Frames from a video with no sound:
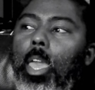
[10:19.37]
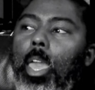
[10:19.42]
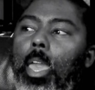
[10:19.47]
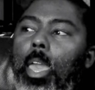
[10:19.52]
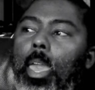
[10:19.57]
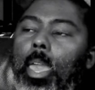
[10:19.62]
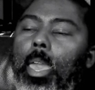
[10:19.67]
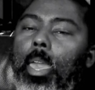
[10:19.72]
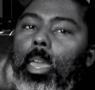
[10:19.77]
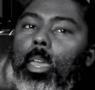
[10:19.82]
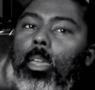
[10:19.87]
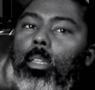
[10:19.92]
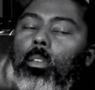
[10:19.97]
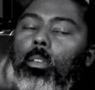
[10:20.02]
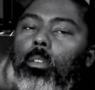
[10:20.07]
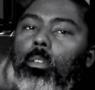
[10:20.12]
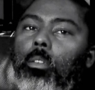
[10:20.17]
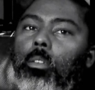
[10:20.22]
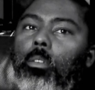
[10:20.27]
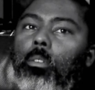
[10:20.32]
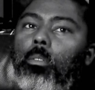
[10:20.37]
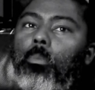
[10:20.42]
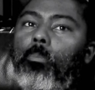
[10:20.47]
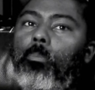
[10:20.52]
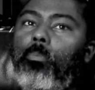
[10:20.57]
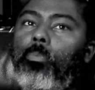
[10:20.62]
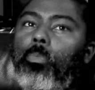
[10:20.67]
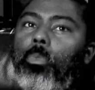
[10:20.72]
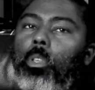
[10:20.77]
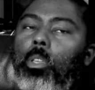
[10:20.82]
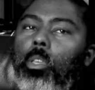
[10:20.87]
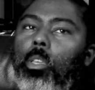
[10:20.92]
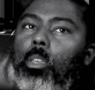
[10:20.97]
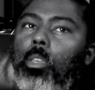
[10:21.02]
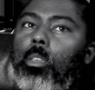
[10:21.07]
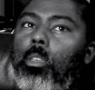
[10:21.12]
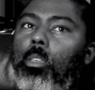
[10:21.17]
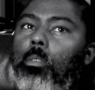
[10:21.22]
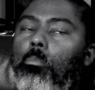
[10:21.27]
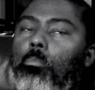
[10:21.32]
And
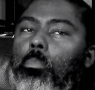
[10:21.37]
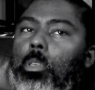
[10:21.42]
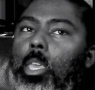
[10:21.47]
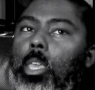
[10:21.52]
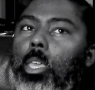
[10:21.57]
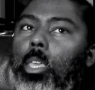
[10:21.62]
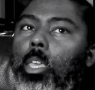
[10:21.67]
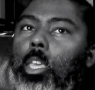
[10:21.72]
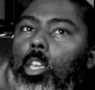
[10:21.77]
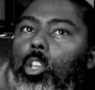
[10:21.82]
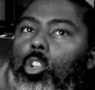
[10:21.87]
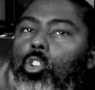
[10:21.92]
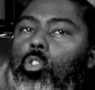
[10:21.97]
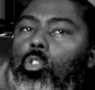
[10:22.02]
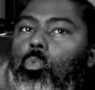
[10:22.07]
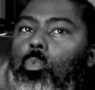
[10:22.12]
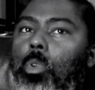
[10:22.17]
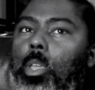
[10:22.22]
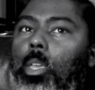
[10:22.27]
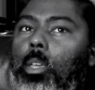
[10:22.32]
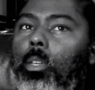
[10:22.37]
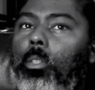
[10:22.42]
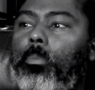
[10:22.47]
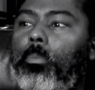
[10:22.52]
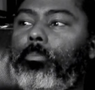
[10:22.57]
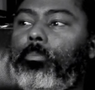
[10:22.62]
being in Korea